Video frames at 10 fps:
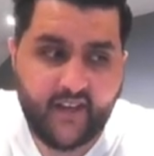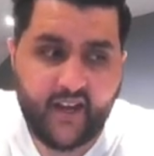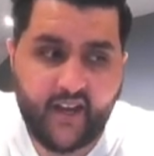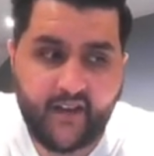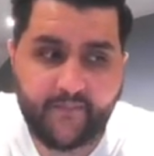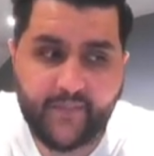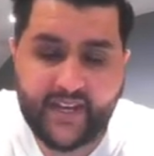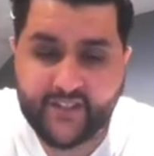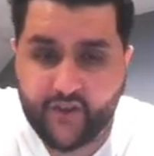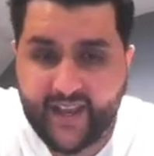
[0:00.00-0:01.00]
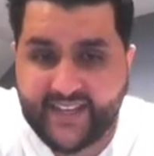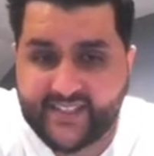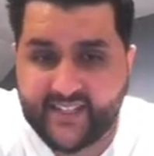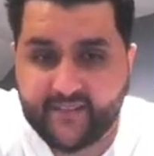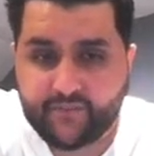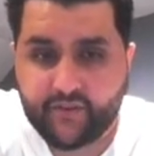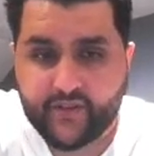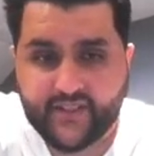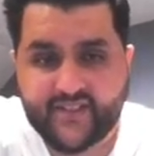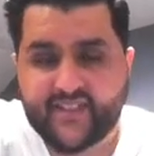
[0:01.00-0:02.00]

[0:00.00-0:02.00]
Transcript: and he's got 18 points.